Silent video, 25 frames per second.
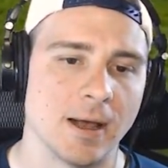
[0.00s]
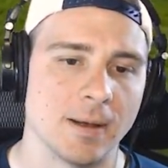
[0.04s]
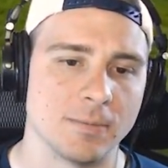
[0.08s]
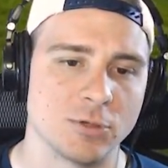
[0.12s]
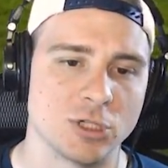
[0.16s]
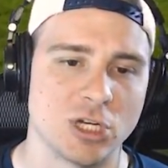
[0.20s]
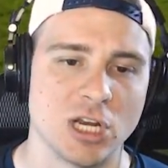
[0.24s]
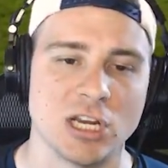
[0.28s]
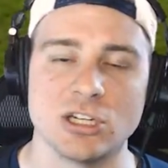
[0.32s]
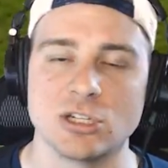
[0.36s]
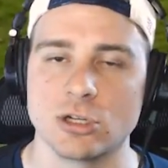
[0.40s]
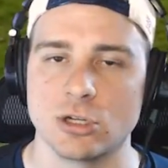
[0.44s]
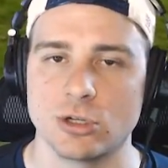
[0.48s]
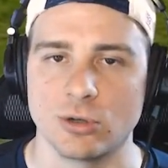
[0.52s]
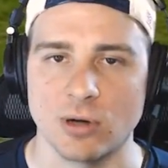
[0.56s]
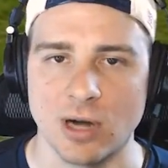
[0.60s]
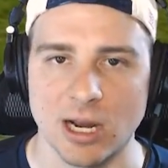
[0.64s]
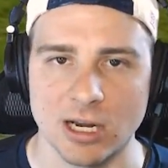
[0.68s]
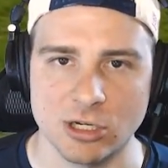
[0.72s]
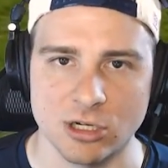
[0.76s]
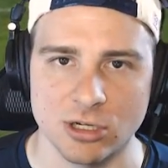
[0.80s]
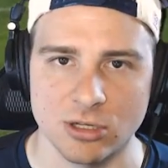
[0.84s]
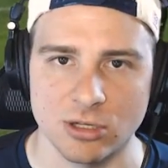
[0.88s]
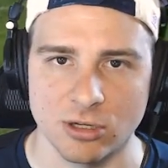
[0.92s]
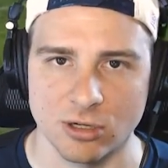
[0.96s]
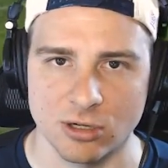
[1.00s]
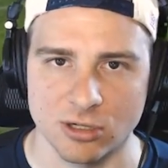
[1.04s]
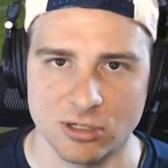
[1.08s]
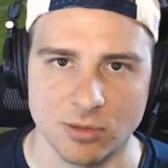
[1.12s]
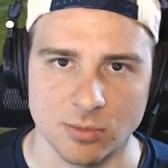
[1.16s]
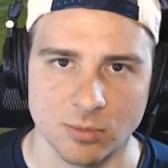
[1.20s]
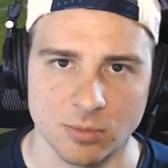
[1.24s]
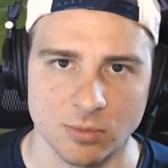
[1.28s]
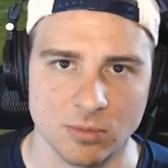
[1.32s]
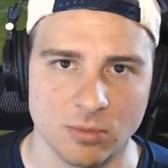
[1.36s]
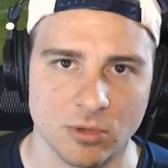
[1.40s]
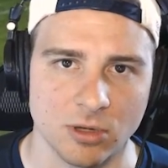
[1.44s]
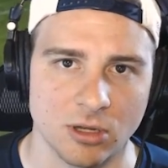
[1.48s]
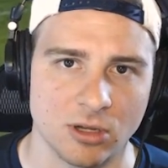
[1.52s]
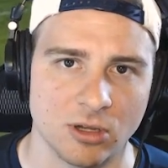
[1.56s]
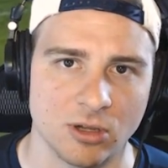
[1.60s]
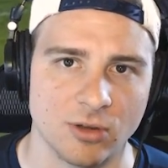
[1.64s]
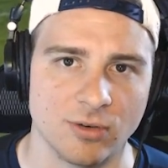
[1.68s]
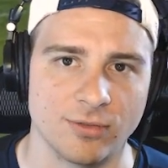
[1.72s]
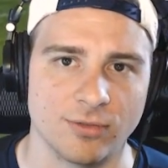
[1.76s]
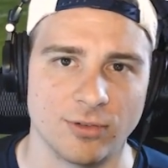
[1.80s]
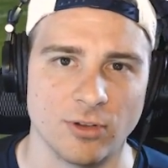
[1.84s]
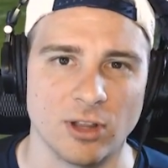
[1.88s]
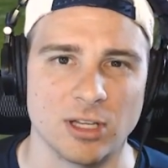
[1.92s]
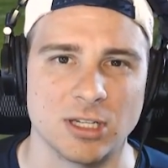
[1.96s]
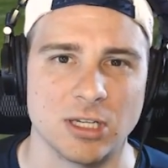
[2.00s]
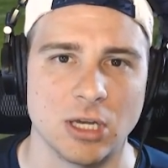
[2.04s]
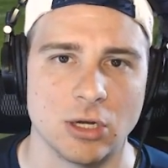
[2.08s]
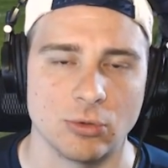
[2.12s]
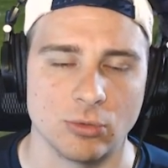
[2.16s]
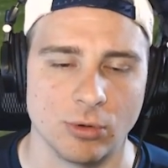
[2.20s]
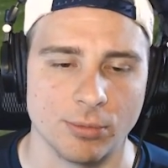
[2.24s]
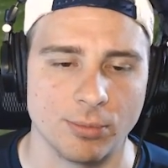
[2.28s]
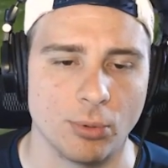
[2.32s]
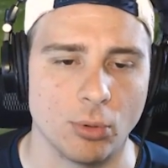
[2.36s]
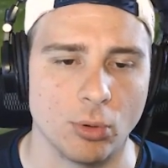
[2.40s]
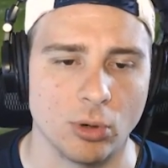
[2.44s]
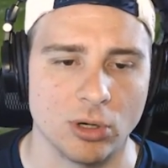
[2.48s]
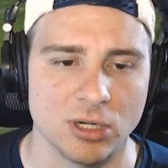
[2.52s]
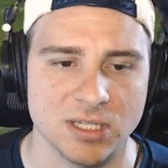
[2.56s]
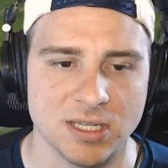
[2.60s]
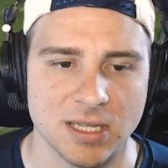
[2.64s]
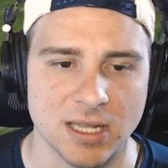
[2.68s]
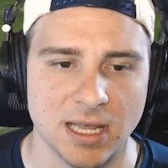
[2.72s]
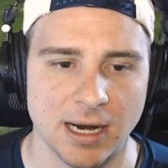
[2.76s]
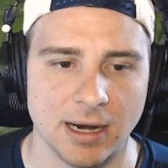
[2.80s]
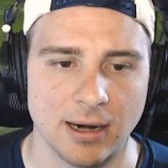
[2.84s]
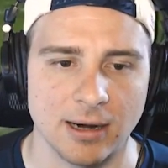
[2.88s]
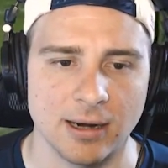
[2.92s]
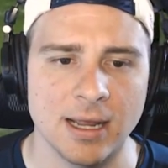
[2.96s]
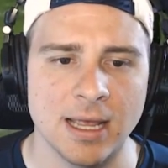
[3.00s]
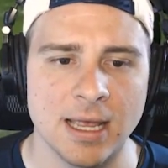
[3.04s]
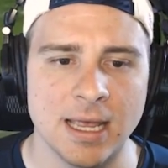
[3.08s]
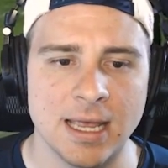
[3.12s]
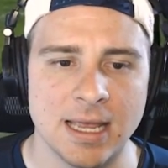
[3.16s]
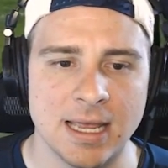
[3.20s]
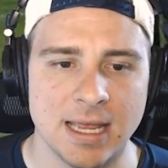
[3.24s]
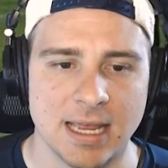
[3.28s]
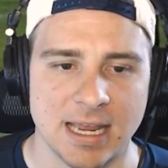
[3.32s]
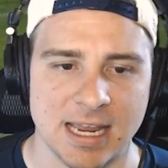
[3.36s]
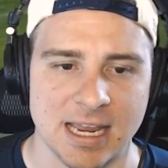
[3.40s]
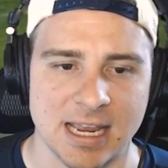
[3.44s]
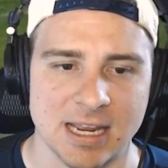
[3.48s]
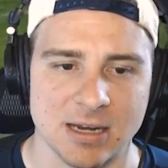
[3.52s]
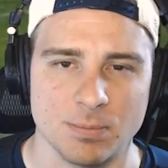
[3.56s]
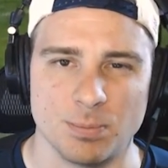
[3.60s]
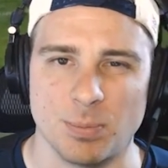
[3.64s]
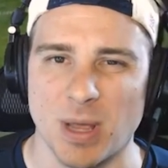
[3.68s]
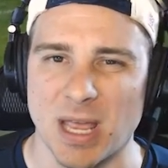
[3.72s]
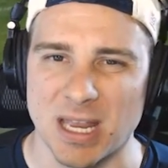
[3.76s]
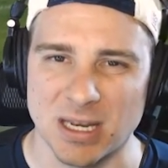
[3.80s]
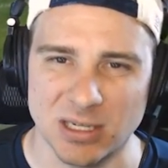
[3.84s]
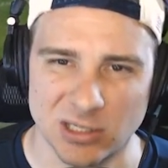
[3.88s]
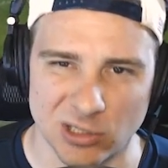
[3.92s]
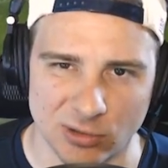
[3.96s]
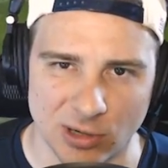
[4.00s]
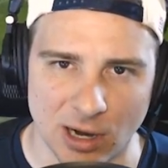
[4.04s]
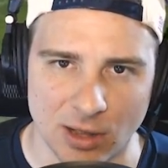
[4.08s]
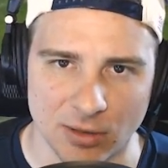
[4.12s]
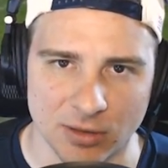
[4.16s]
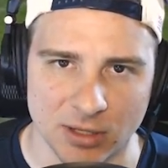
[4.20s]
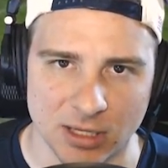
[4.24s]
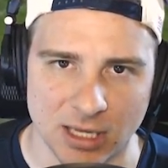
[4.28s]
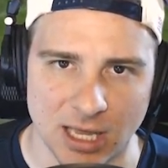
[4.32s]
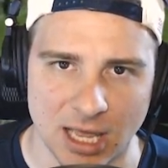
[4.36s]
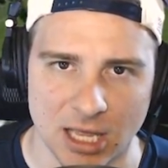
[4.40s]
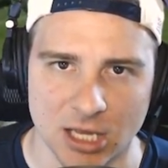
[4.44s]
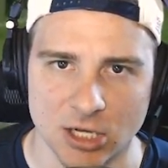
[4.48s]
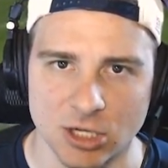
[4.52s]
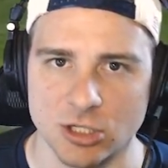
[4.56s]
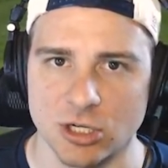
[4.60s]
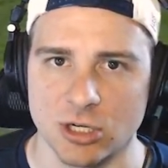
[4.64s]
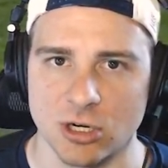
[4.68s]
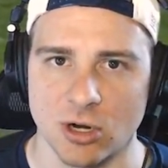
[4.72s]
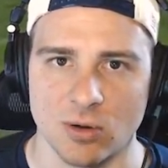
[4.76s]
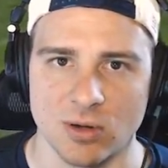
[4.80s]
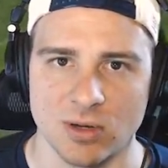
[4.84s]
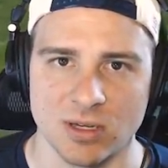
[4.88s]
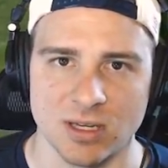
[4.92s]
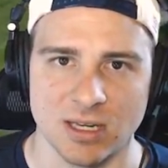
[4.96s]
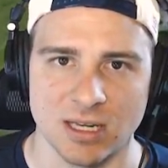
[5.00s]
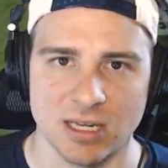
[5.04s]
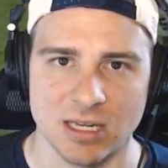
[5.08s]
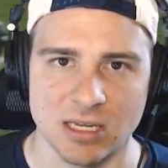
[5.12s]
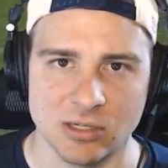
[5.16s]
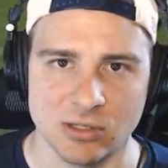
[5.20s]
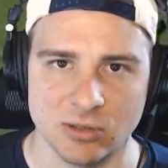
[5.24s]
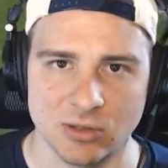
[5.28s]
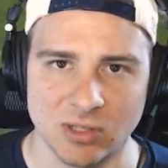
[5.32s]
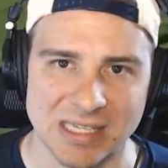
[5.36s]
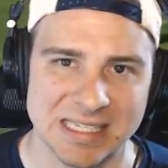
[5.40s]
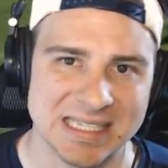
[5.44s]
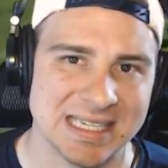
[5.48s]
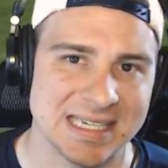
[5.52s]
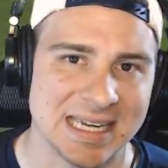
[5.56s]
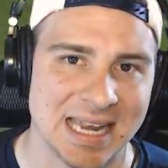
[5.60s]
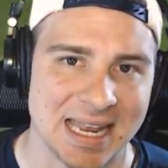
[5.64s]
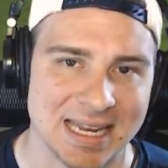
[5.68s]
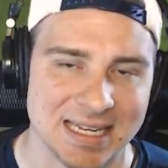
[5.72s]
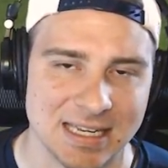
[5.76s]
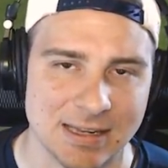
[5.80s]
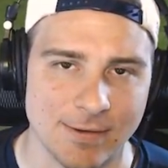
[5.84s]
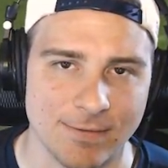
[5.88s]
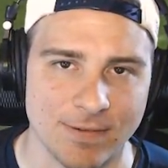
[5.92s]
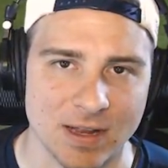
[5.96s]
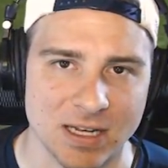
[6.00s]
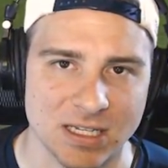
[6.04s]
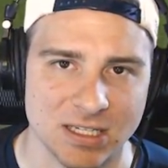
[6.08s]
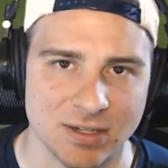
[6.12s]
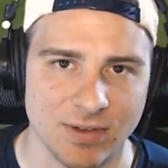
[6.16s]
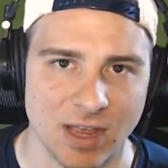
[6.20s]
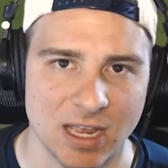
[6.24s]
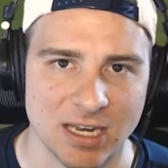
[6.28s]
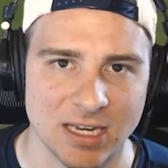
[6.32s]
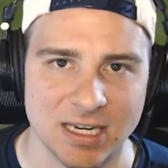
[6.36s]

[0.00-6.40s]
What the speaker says: Change of direction. There's some conflicting reports there, and bend around the edge. He's listed that defensive end.